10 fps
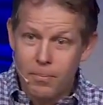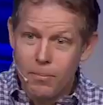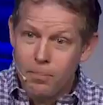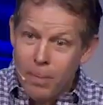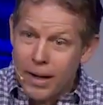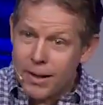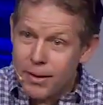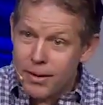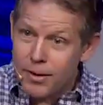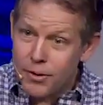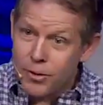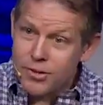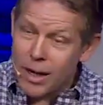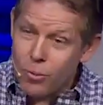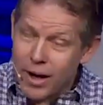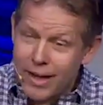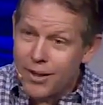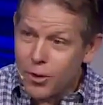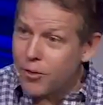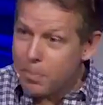But you say, well, Andy,
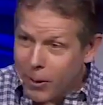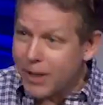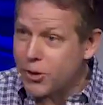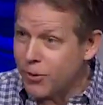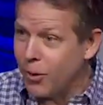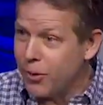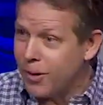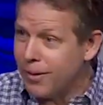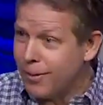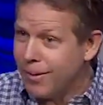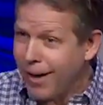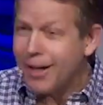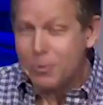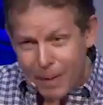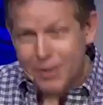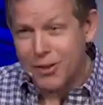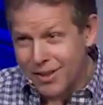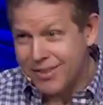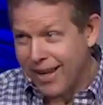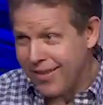you're the preacher, though. I expect you
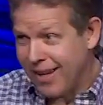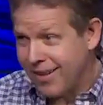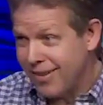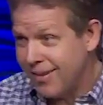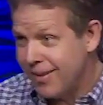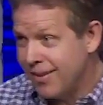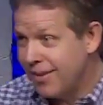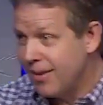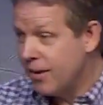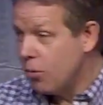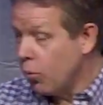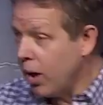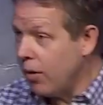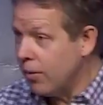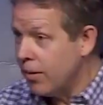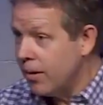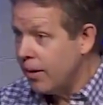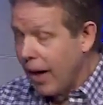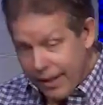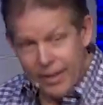to say that. Well,
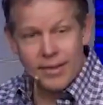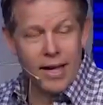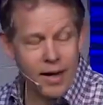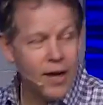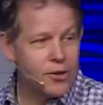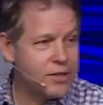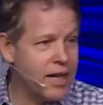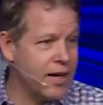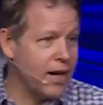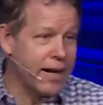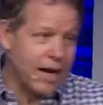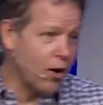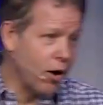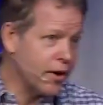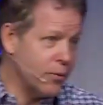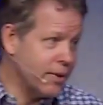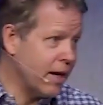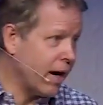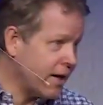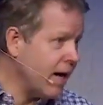I get that. I understand. I can't argue with
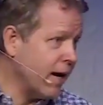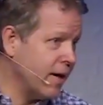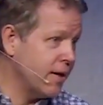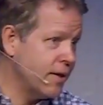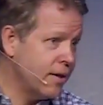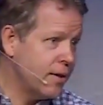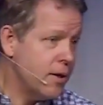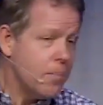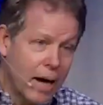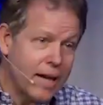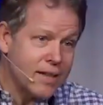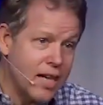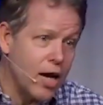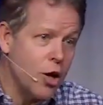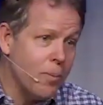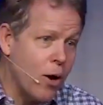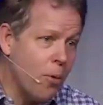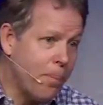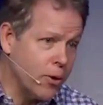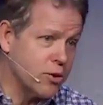that. I get it. But I can tell you my
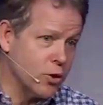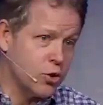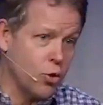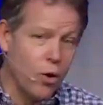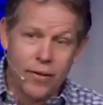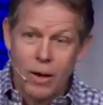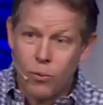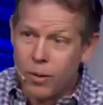own personal story that